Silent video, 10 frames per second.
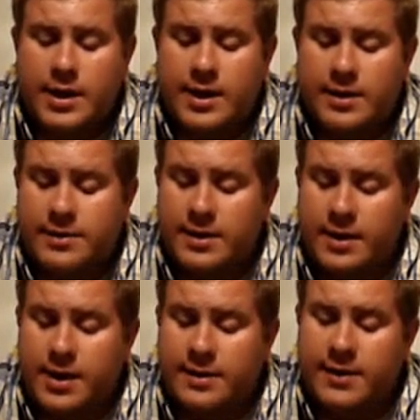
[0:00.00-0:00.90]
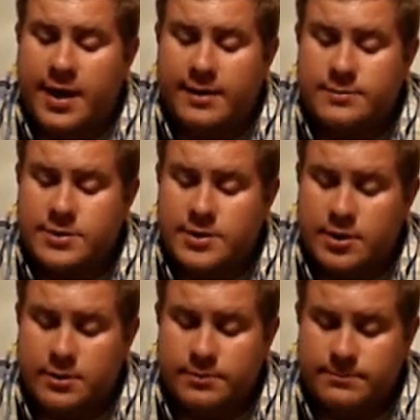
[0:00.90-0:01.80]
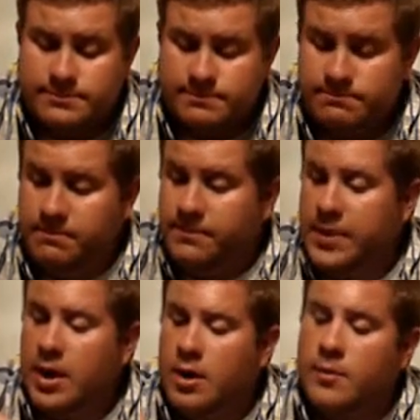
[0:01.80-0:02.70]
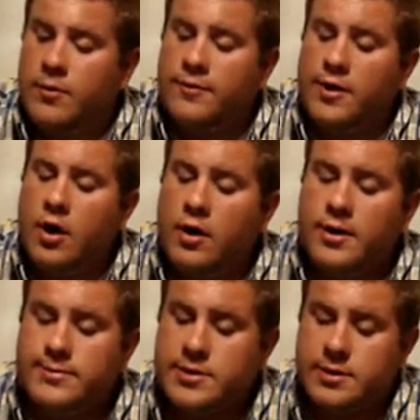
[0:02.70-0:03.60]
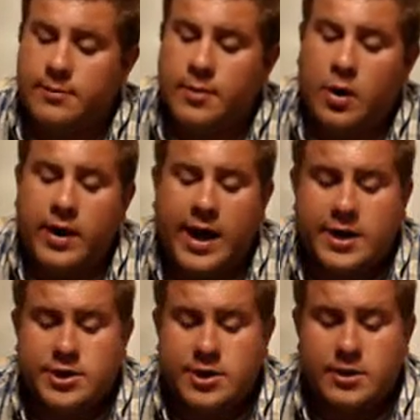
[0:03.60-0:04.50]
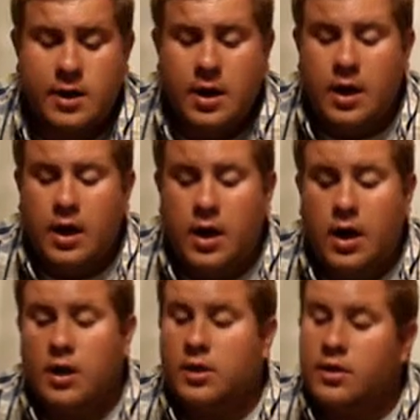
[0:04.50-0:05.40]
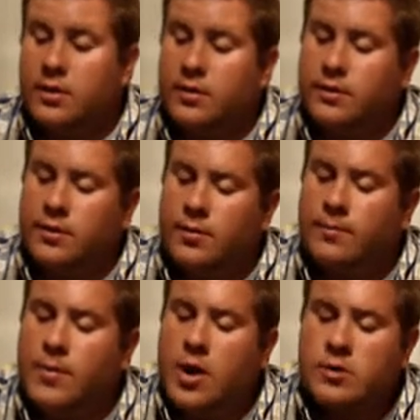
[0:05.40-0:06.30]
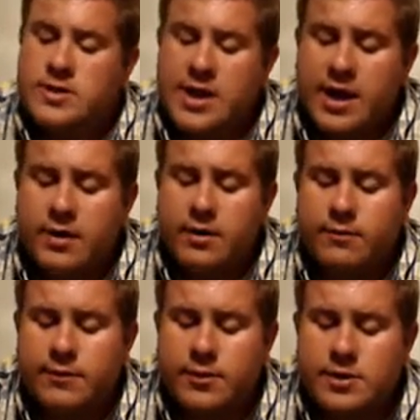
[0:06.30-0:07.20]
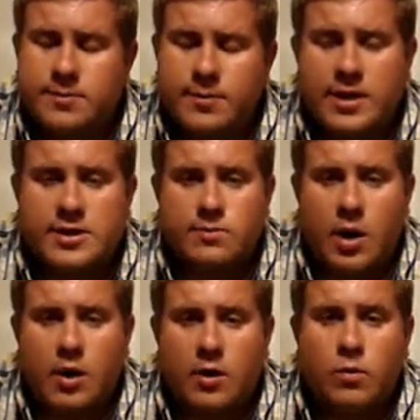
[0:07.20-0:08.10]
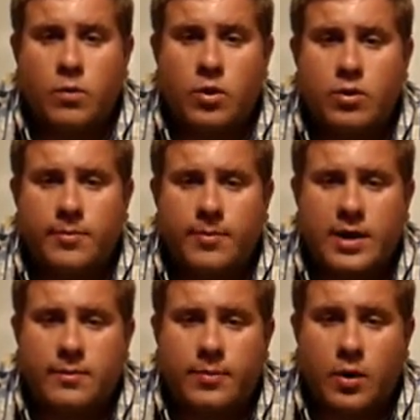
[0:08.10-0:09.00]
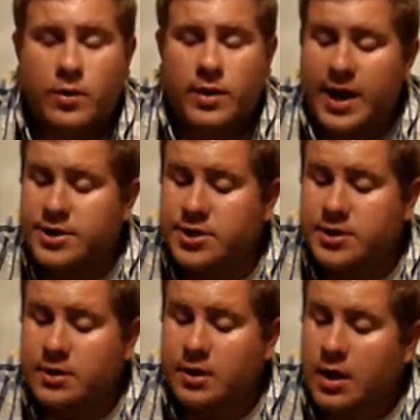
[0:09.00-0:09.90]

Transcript: anything like that. So moving on up to the bolt action, the most negative reviews about this model were about the bolt action.